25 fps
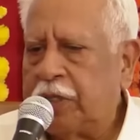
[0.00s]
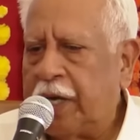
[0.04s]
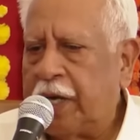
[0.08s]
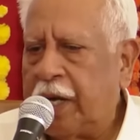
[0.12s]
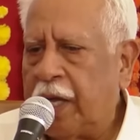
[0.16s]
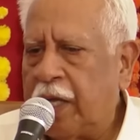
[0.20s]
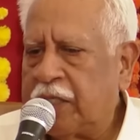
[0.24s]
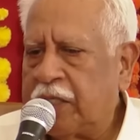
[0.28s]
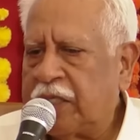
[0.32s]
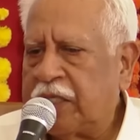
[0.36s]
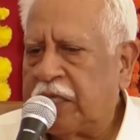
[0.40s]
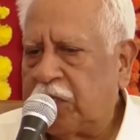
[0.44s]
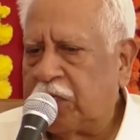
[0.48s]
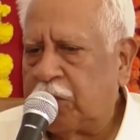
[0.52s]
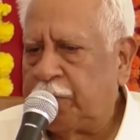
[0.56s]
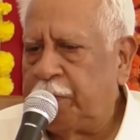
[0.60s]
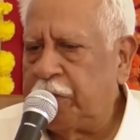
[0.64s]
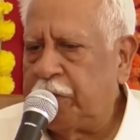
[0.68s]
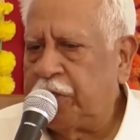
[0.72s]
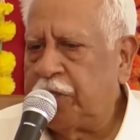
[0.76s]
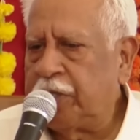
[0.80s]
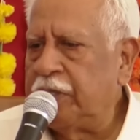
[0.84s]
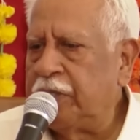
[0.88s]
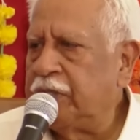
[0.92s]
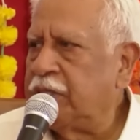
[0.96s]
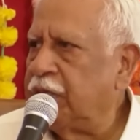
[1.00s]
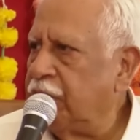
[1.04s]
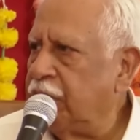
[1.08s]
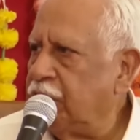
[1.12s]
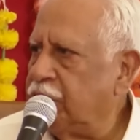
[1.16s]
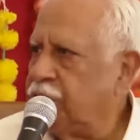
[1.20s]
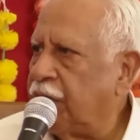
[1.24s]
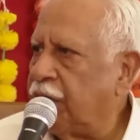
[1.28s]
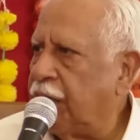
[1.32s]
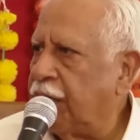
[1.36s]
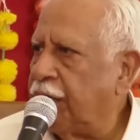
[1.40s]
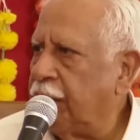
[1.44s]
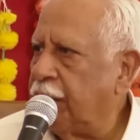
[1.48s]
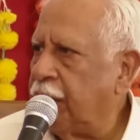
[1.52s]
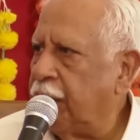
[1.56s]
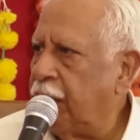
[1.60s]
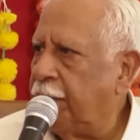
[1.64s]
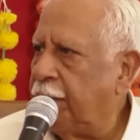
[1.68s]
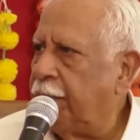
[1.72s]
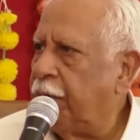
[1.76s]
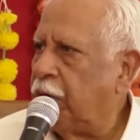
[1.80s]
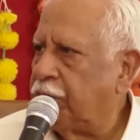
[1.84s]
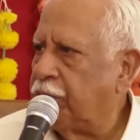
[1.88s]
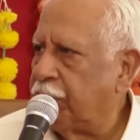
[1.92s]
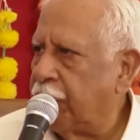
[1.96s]
there are suspicions in China
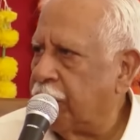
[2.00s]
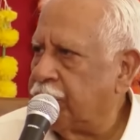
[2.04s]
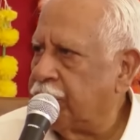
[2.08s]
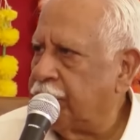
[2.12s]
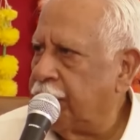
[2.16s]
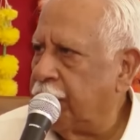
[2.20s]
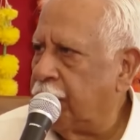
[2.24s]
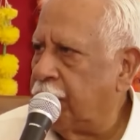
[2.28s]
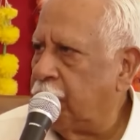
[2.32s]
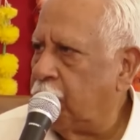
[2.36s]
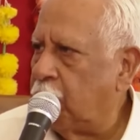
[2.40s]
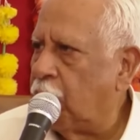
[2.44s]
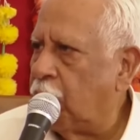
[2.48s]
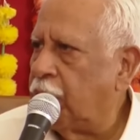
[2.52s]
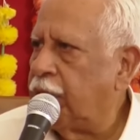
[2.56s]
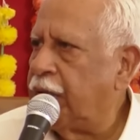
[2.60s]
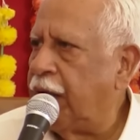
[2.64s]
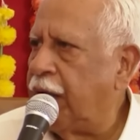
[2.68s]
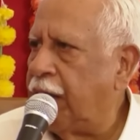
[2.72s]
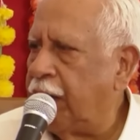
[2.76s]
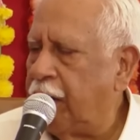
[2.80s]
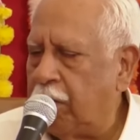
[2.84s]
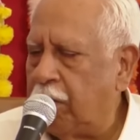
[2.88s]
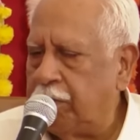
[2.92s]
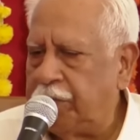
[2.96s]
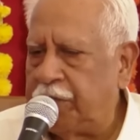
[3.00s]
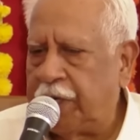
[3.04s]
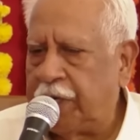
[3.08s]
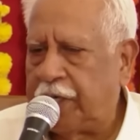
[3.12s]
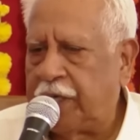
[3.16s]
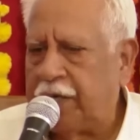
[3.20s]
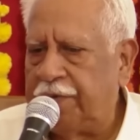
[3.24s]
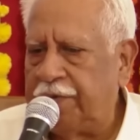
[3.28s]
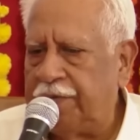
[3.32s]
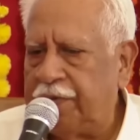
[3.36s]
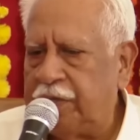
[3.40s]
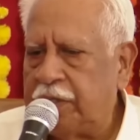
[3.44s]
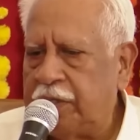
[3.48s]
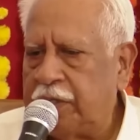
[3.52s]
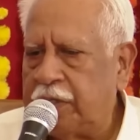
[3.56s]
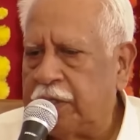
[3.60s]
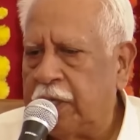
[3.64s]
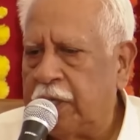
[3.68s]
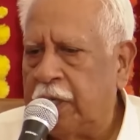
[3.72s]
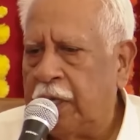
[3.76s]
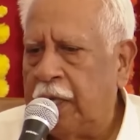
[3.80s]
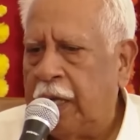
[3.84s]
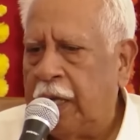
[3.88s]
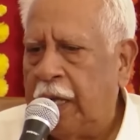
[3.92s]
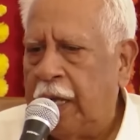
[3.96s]
about Russia, what the end objective is.
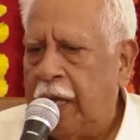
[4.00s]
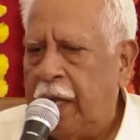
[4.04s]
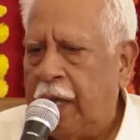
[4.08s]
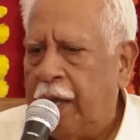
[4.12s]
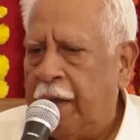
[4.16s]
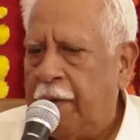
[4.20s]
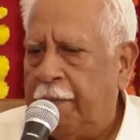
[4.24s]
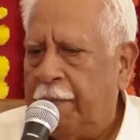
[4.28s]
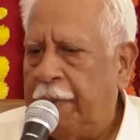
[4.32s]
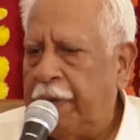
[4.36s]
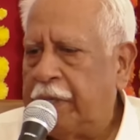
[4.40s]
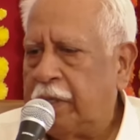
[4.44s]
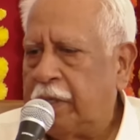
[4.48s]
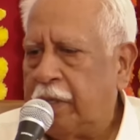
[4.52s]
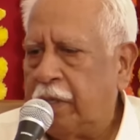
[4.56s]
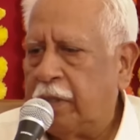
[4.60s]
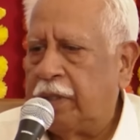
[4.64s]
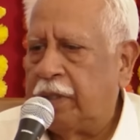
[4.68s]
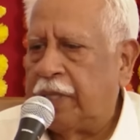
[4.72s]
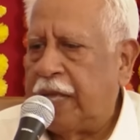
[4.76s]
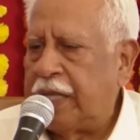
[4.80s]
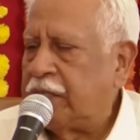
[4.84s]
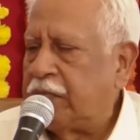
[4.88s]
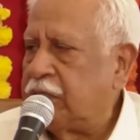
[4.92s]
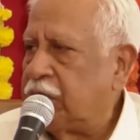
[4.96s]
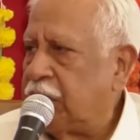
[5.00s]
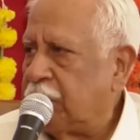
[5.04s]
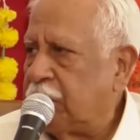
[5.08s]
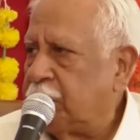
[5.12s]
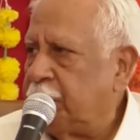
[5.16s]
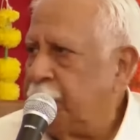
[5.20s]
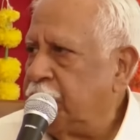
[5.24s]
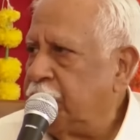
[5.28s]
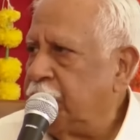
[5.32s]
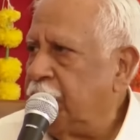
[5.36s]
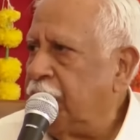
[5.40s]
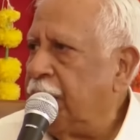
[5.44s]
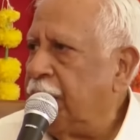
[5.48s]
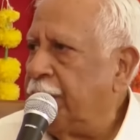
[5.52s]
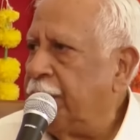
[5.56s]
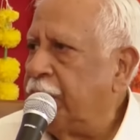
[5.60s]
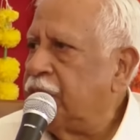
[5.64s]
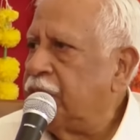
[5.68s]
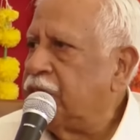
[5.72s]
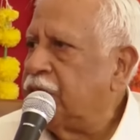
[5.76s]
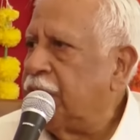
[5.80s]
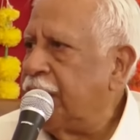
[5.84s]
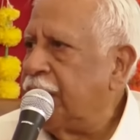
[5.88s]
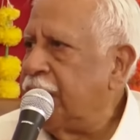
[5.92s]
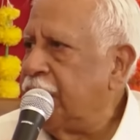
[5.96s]
But that's suspicion among
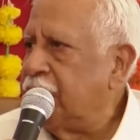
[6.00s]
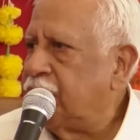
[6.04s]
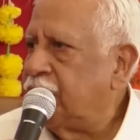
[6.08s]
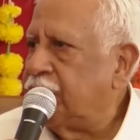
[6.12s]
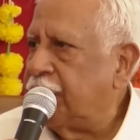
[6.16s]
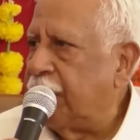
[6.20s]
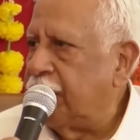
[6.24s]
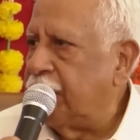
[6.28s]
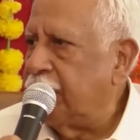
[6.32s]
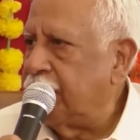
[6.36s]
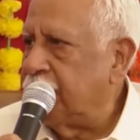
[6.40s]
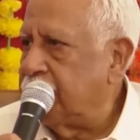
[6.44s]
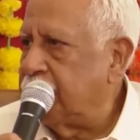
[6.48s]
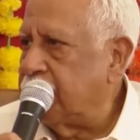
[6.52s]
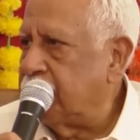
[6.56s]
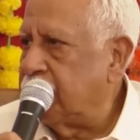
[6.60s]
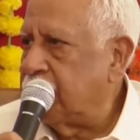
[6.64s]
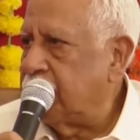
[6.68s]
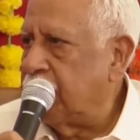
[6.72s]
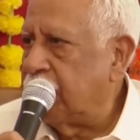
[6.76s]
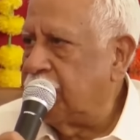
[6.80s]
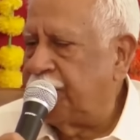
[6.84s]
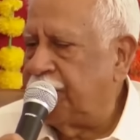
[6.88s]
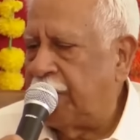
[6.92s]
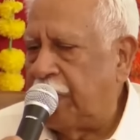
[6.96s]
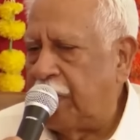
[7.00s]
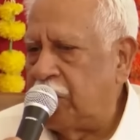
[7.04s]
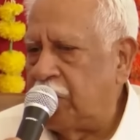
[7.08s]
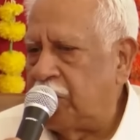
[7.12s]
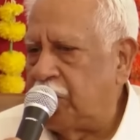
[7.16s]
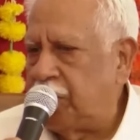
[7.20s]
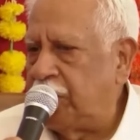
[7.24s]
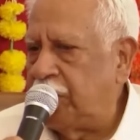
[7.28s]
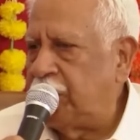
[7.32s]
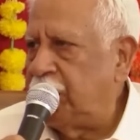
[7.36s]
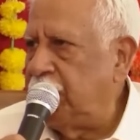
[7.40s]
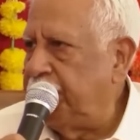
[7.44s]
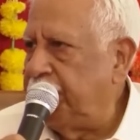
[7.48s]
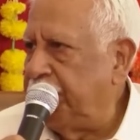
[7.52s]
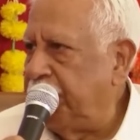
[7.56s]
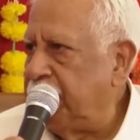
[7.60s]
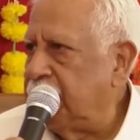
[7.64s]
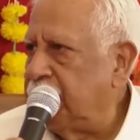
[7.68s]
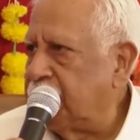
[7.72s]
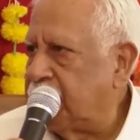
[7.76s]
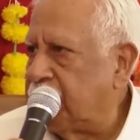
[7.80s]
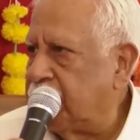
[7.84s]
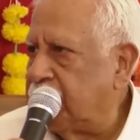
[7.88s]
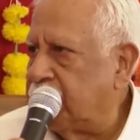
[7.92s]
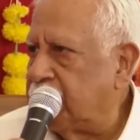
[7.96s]
Chinese strategists. As far as Xi Jinping
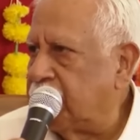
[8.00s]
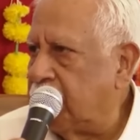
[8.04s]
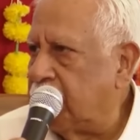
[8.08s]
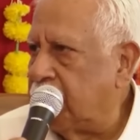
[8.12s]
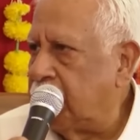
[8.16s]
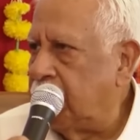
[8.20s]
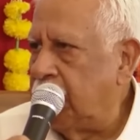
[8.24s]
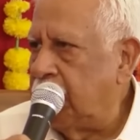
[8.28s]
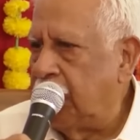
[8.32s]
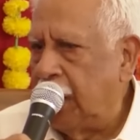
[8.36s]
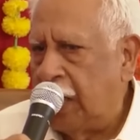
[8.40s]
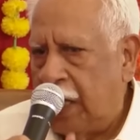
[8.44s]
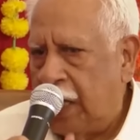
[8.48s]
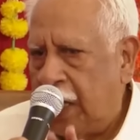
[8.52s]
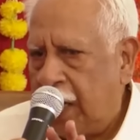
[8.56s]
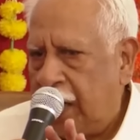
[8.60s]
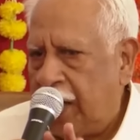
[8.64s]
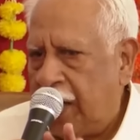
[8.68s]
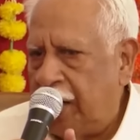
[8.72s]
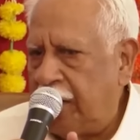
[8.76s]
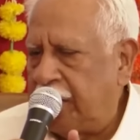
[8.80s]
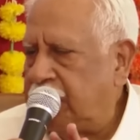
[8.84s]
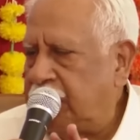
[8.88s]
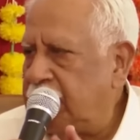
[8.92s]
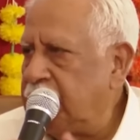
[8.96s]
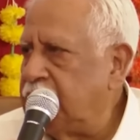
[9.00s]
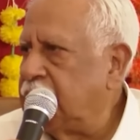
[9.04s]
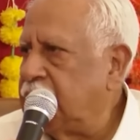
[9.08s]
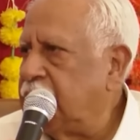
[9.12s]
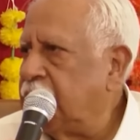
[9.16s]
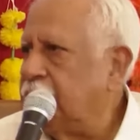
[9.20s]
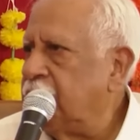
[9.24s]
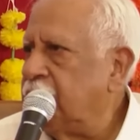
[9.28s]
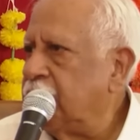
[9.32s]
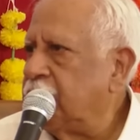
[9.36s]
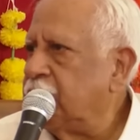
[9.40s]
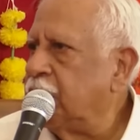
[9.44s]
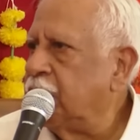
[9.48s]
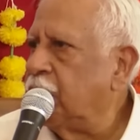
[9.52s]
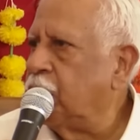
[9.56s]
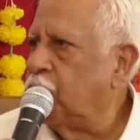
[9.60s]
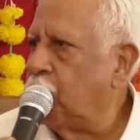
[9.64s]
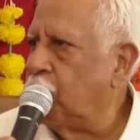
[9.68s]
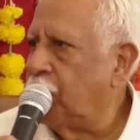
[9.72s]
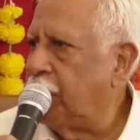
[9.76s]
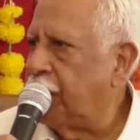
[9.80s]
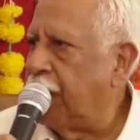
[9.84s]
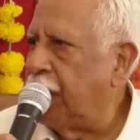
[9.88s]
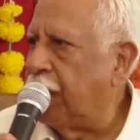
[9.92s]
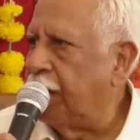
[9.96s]
is concerned, he sees that this is a
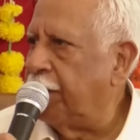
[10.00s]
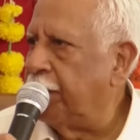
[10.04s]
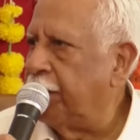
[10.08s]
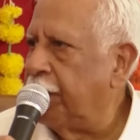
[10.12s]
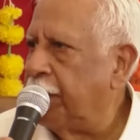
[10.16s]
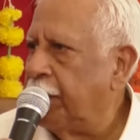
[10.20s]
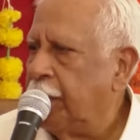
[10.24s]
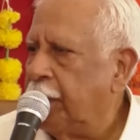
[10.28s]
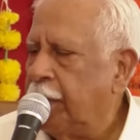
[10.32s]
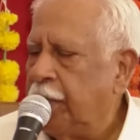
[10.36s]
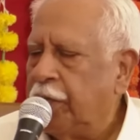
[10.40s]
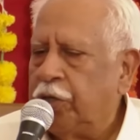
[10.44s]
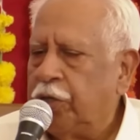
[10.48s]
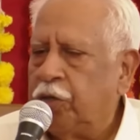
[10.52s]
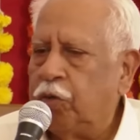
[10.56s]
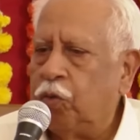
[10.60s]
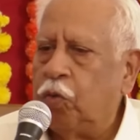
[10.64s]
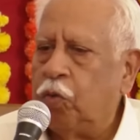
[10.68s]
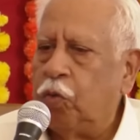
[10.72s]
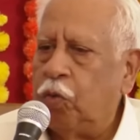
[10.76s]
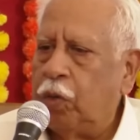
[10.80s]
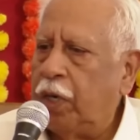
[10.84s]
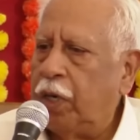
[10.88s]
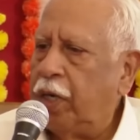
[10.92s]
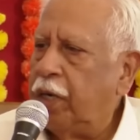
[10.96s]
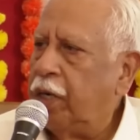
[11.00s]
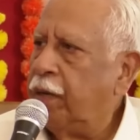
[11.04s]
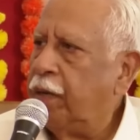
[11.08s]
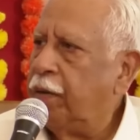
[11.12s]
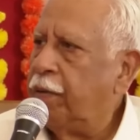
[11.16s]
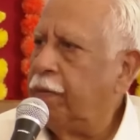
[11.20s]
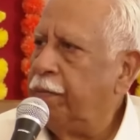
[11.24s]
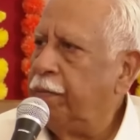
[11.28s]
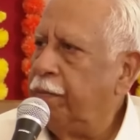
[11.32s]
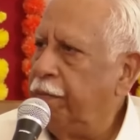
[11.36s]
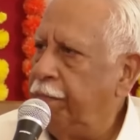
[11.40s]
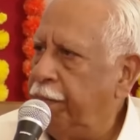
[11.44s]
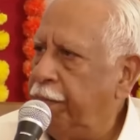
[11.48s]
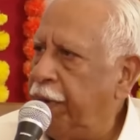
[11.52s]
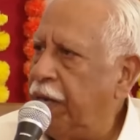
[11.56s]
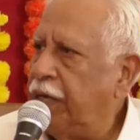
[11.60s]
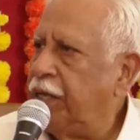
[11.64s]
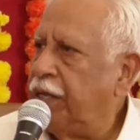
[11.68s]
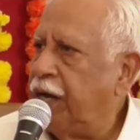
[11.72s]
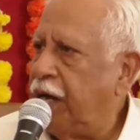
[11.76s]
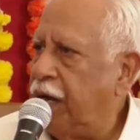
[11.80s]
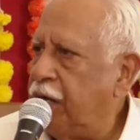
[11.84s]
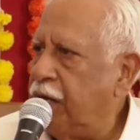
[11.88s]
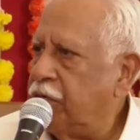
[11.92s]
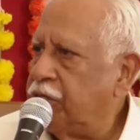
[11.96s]
good time to build
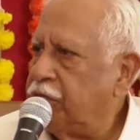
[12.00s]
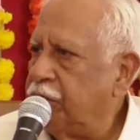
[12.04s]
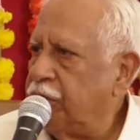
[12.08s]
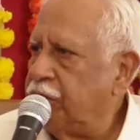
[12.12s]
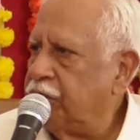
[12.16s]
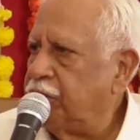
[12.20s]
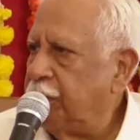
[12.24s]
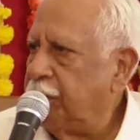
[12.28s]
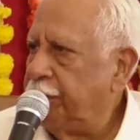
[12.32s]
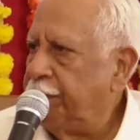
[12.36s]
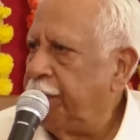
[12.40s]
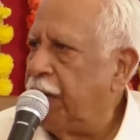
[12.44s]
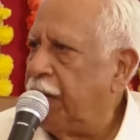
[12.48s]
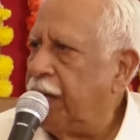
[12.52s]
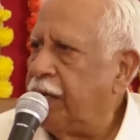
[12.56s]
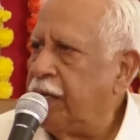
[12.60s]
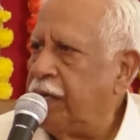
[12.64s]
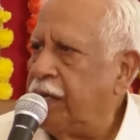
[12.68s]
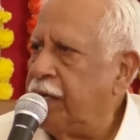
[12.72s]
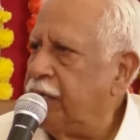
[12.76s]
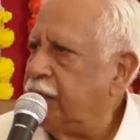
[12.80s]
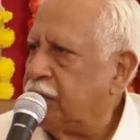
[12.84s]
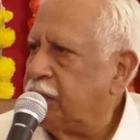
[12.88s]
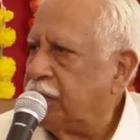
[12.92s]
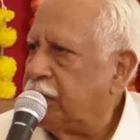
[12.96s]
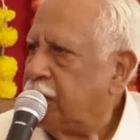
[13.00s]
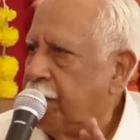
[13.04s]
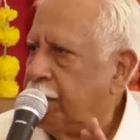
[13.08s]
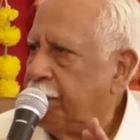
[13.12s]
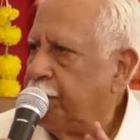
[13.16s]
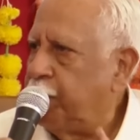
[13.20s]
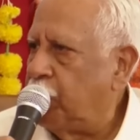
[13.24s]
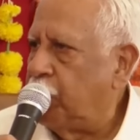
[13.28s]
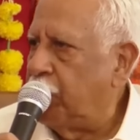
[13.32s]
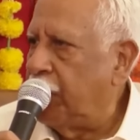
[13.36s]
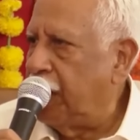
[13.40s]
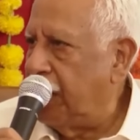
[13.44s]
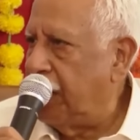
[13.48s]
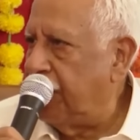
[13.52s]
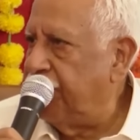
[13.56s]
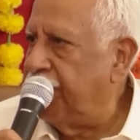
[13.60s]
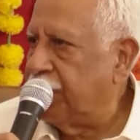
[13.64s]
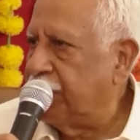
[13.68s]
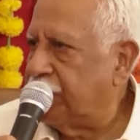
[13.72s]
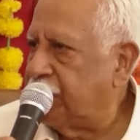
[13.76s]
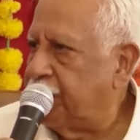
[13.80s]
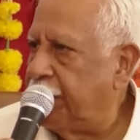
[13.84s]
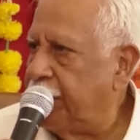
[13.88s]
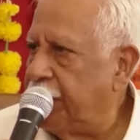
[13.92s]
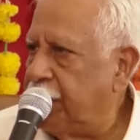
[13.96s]
the relationship, and he has put an
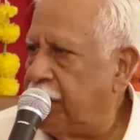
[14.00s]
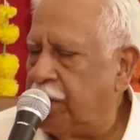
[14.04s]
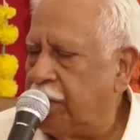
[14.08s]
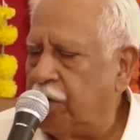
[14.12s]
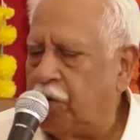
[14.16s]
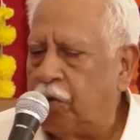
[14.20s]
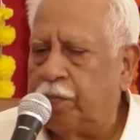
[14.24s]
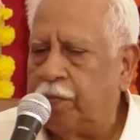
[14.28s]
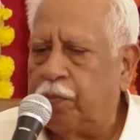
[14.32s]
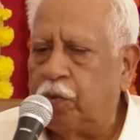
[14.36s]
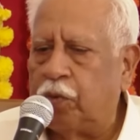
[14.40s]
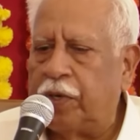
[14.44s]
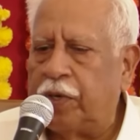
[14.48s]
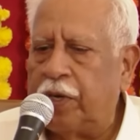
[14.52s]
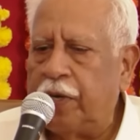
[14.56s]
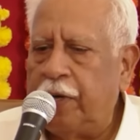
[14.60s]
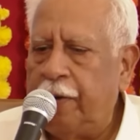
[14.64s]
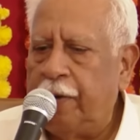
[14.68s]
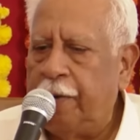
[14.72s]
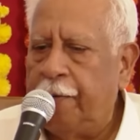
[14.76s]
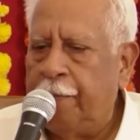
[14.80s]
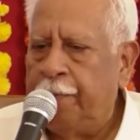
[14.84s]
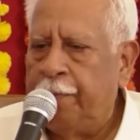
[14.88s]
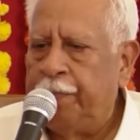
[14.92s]
investment into Putin.